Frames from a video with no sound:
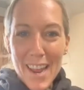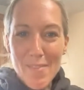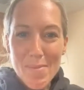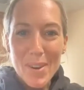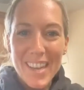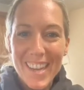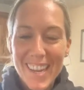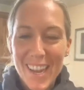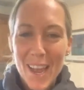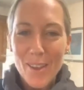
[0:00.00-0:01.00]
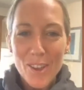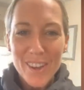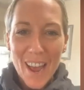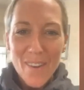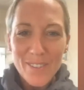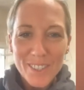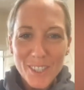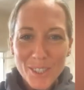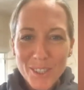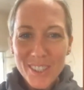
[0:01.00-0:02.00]
Hey everybody, good
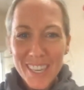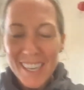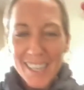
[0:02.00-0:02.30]
afternoon,